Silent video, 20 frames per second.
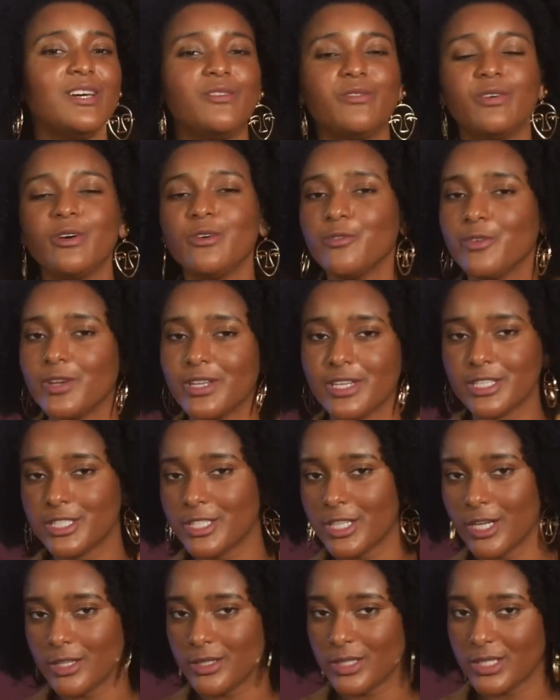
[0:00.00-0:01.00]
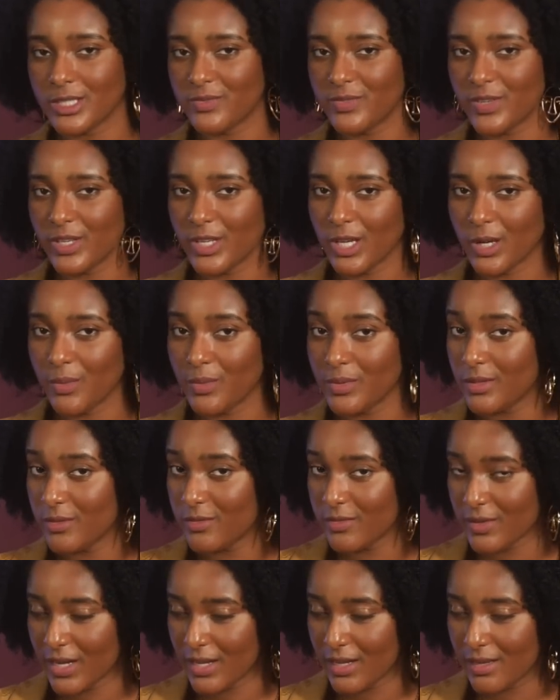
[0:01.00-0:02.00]
Feel free to share this video with a
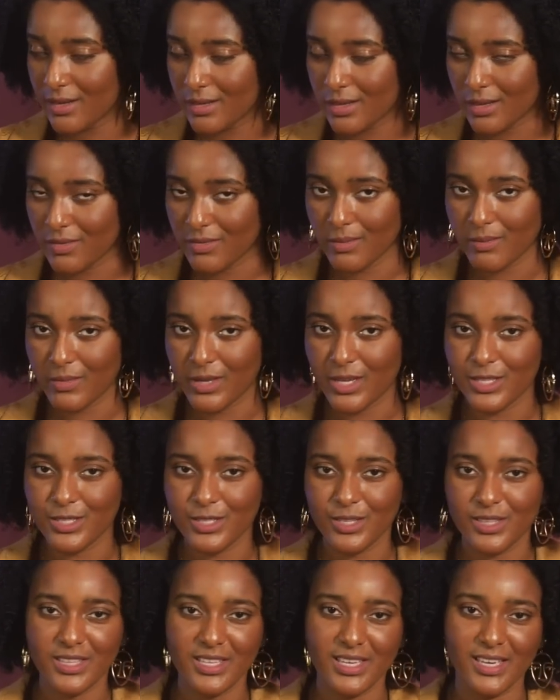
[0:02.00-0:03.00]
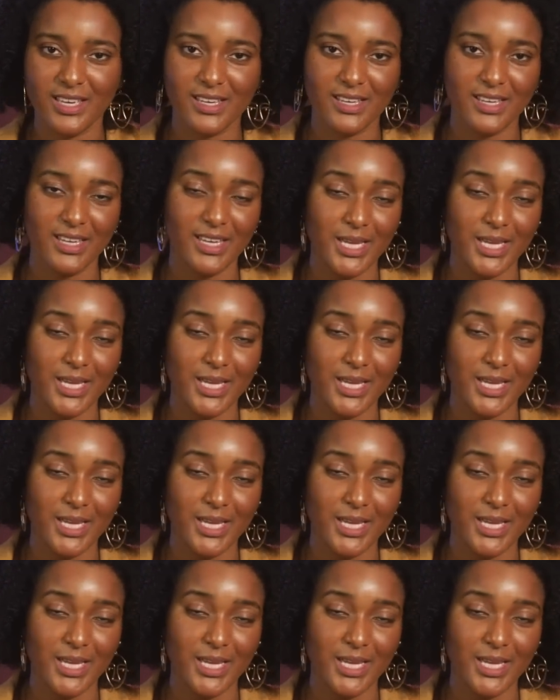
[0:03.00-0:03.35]
friend if it made you think.